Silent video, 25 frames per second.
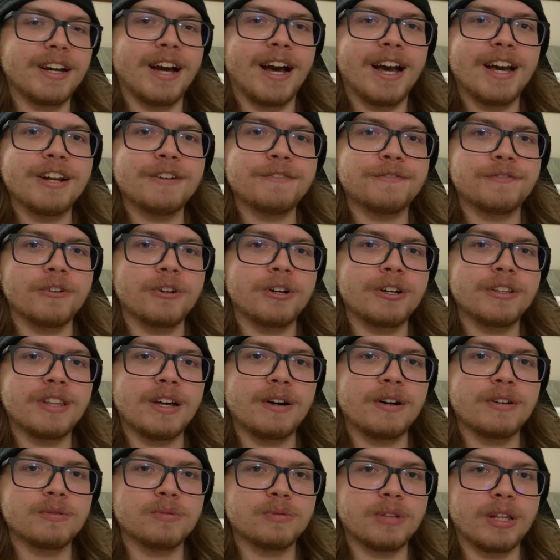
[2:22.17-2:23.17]
I had a feeling
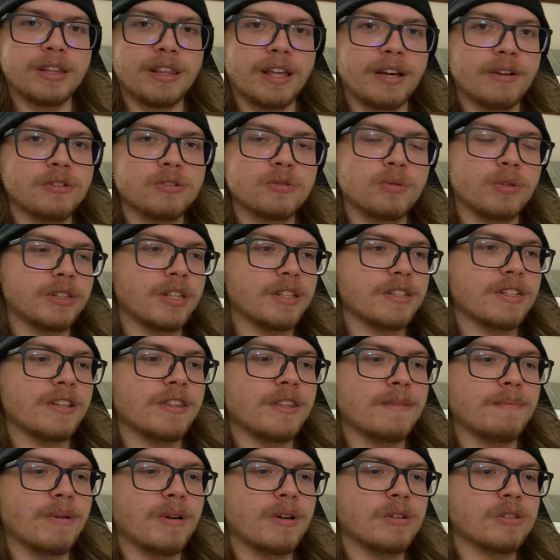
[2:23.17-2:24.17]
that was what they did
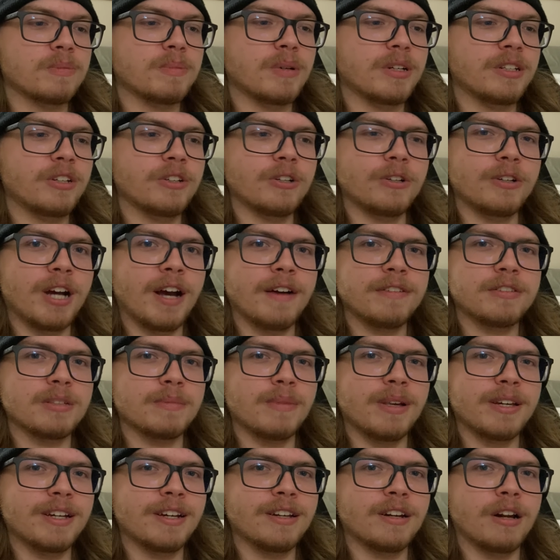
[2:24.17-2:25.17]
in the basement. You don't have to
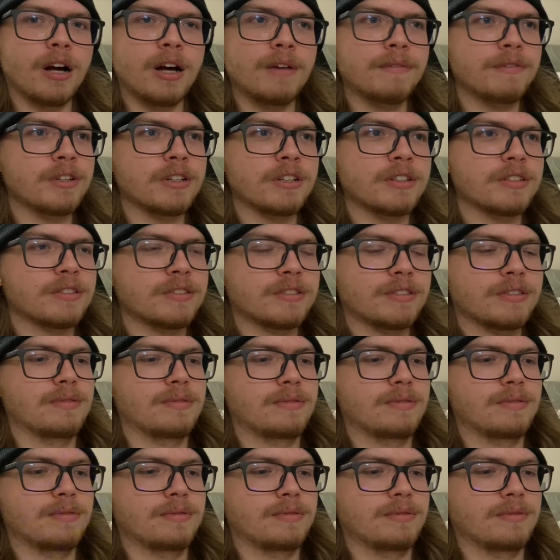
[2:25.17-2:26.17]
make it obvious.
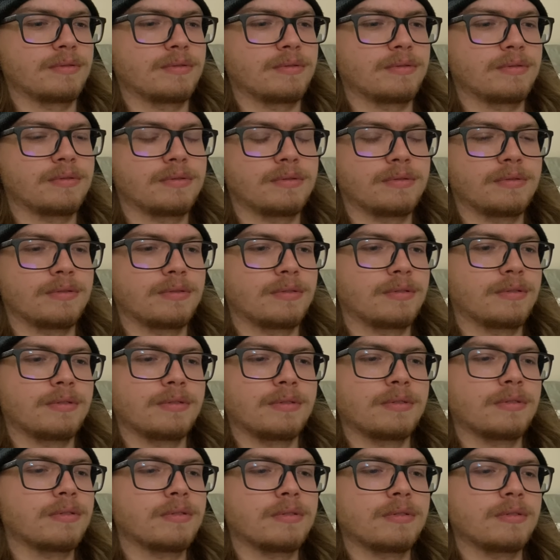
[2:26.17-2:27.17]
Maybe you'll find
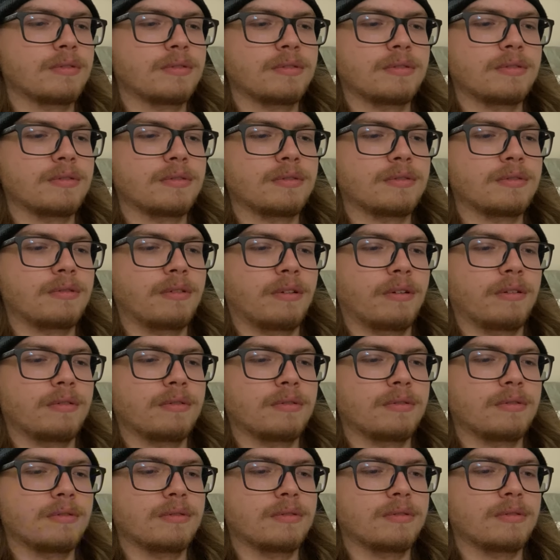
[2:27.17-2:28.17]
your teenage
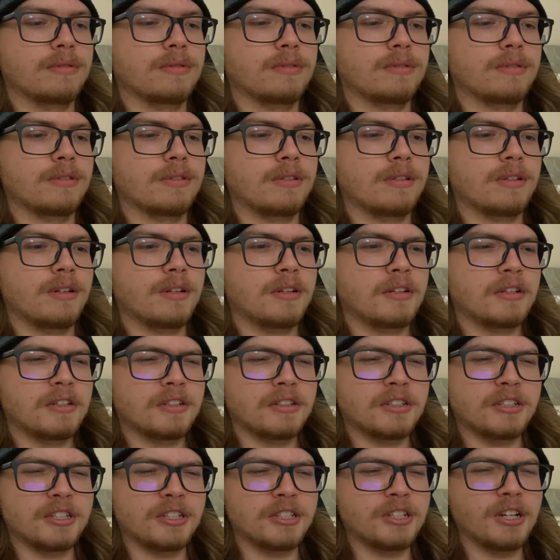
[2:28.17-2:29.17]
hard
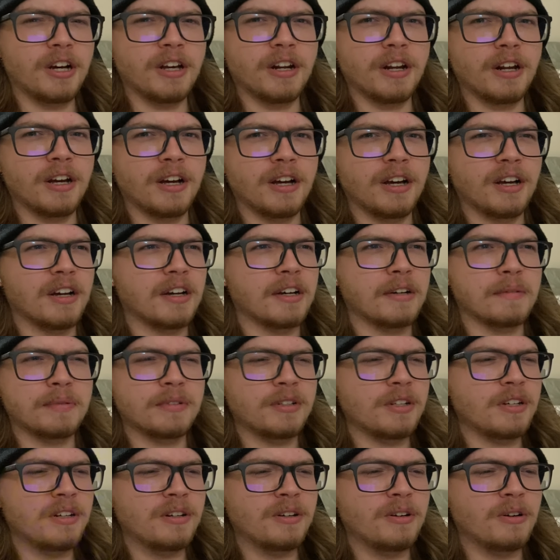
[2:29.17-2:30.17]
on. Shut up,
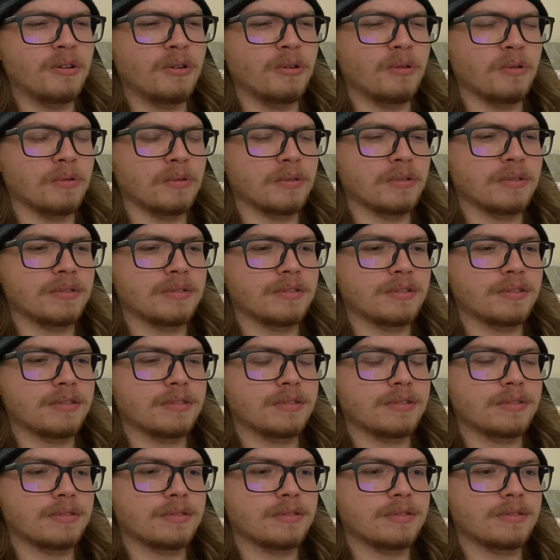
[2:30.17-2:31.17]
no.
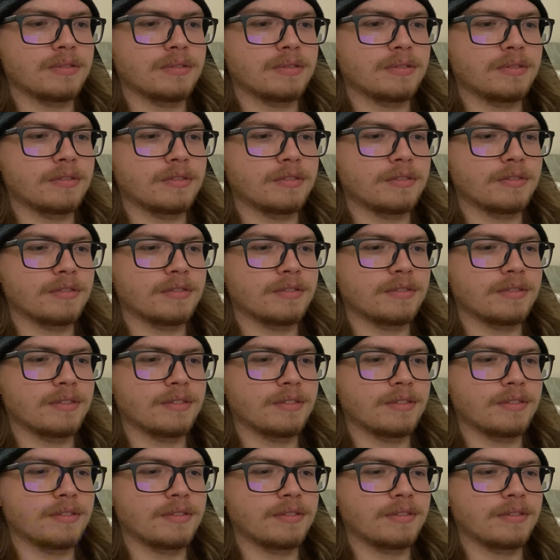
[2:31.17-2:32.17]
Maybe there's a
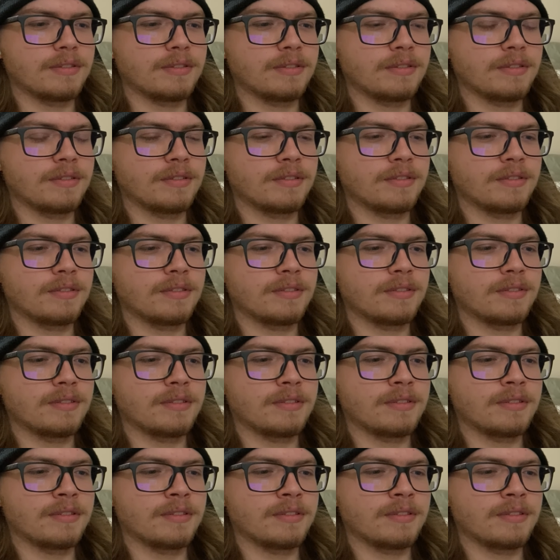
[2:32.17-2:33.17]
switch in one of the
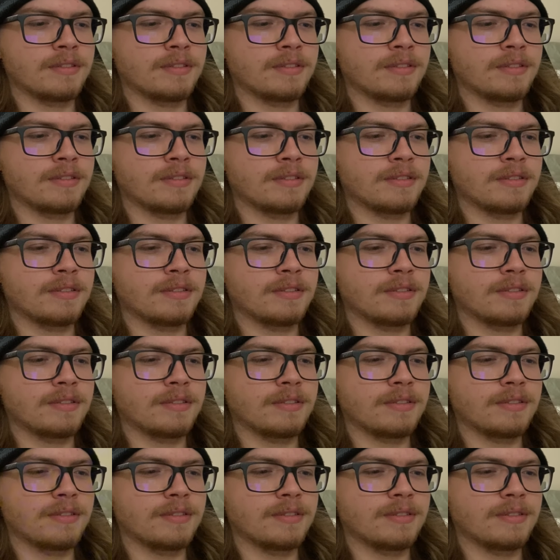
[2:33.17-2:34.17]
rooms.
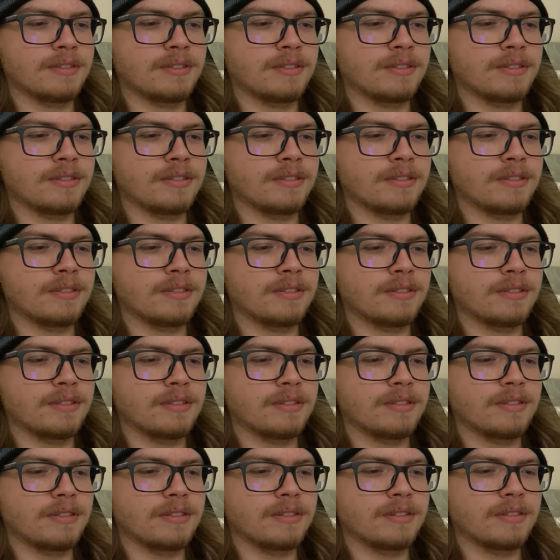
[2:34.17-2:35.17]
Remind me
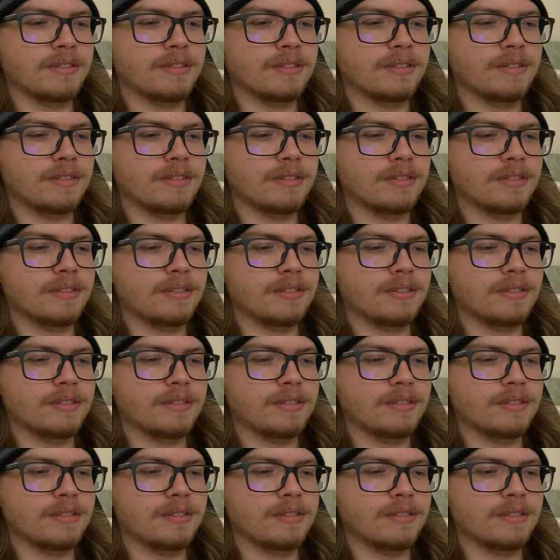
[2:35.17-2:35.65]
to check.